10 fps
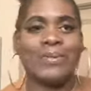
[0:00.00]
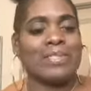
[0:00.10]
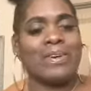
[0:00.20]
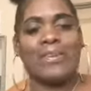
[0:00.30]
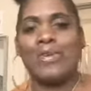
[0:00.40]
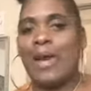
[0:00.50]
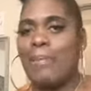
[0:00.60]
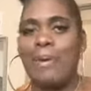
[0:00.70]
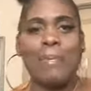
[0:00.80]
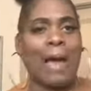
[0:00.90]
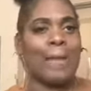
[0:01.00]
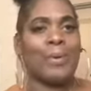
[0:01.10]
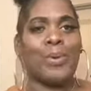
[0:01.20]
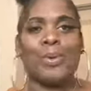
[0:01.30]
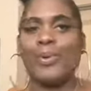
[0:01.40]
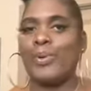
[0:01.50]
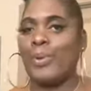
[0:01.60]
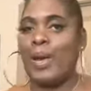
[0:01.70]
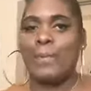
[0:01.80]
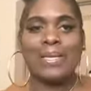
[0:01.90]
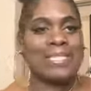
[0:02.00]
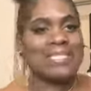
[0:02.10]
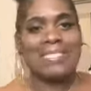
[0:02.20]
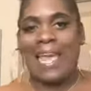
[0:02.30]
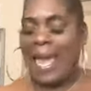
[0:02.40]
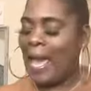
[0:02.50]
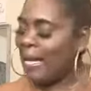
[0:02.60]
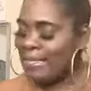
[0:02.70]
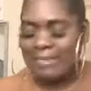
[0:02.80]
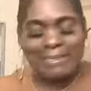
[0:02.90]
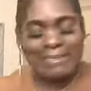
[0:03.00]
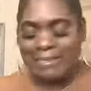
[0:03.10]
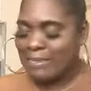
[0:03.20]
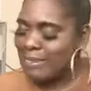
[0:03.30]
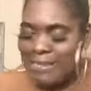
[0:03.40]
So grab your popcorn, grab your snacks.